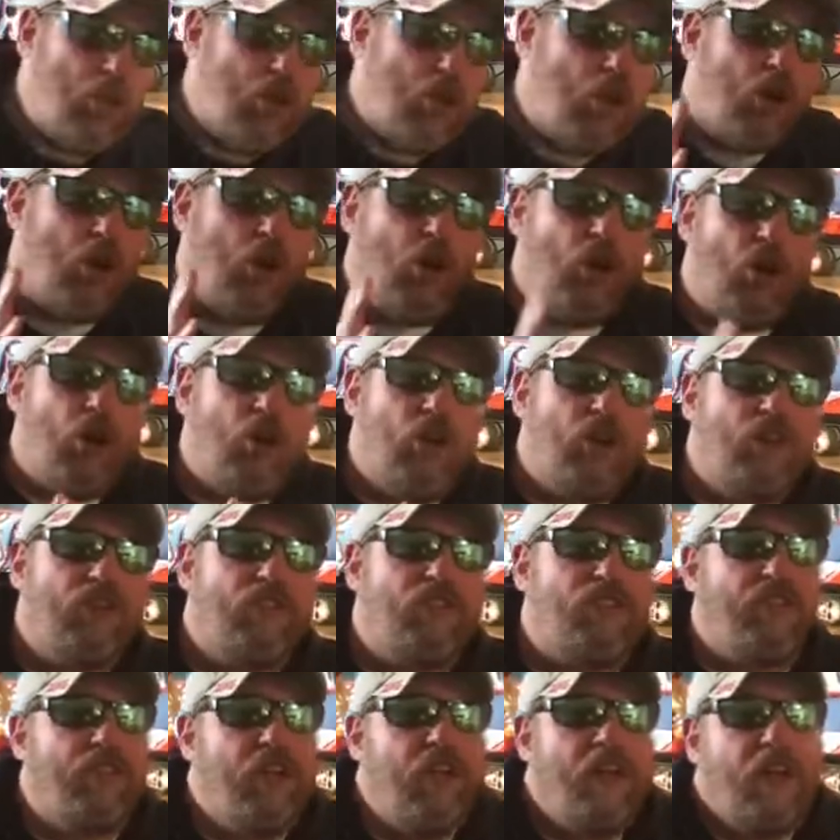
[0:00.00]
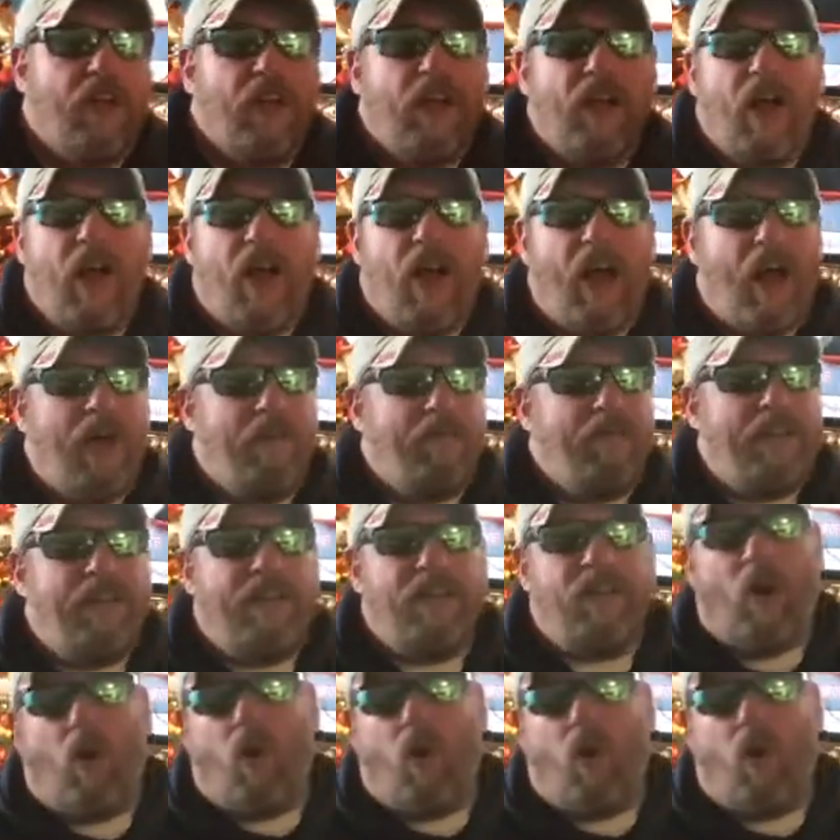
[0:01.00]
curse. I mean, the